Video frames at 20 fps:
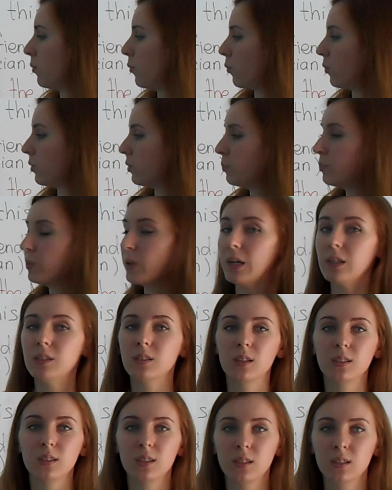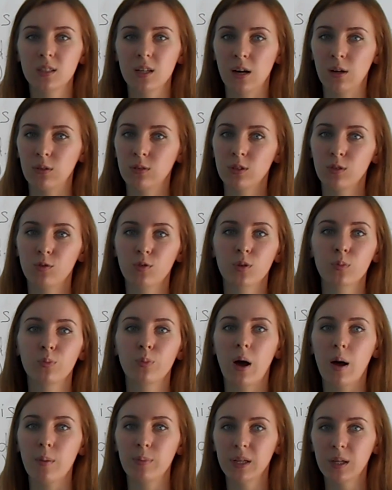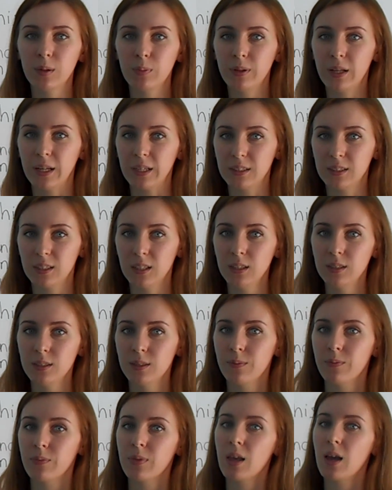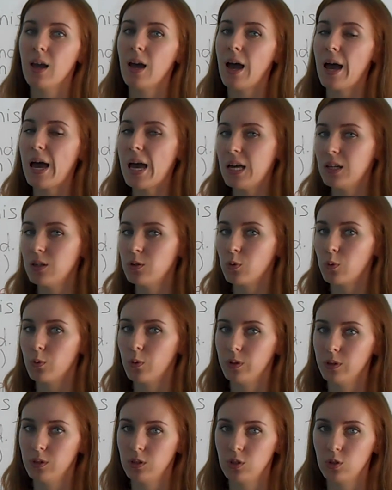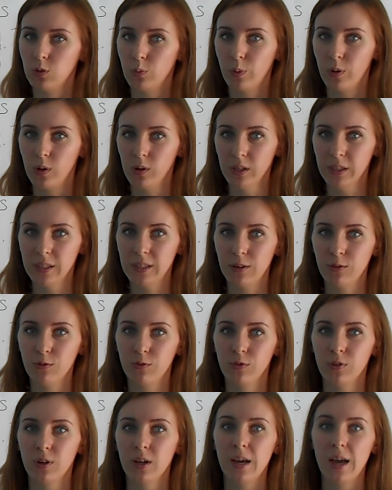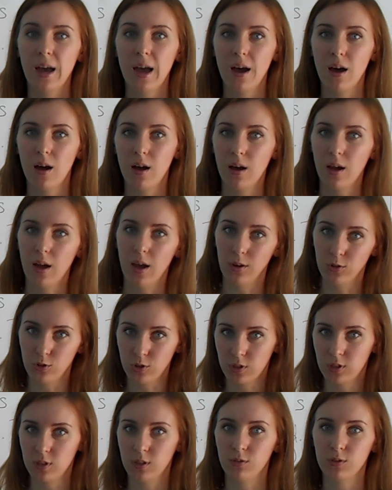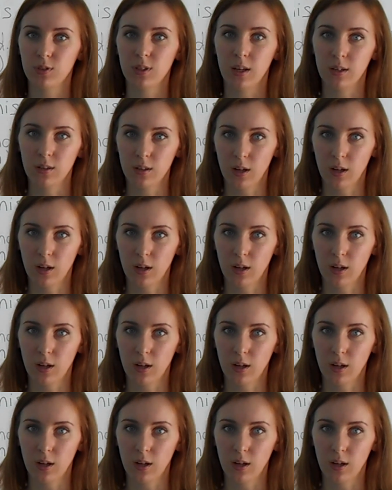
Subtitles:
with places in town, different public places, and with superlative adjectives and